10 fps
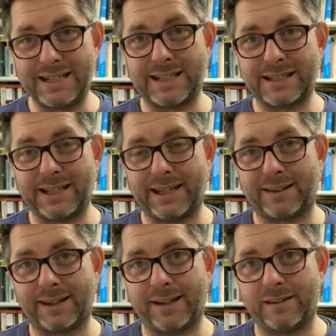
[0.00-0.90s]
it.
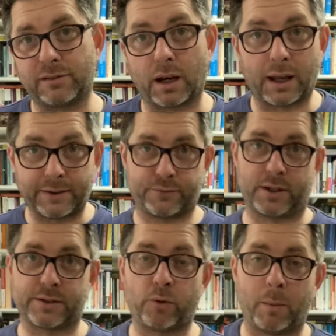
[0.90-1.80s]
It is life
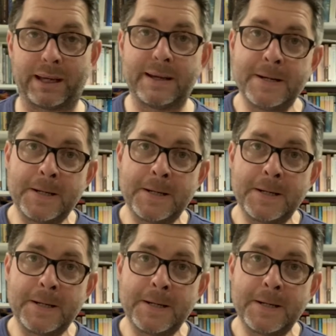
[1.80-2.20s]
transforming.